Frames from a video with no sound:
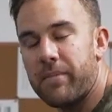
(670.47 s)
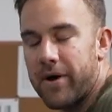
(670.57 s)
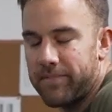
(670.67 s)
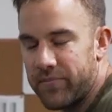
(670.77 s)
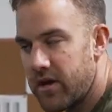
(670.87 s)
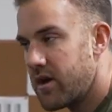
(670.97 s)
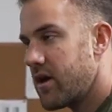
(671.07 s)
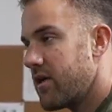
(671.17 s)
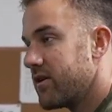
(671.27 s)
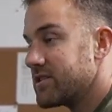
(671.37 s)
but
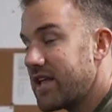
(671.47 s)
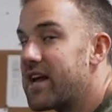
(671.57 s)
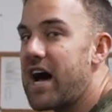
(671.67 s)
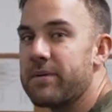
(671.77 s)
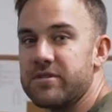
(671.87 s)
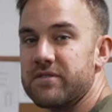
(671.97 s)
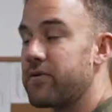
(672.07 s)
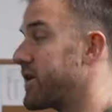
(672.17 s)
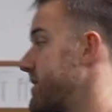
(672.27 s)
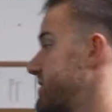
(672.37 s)
there's a lot of options for you.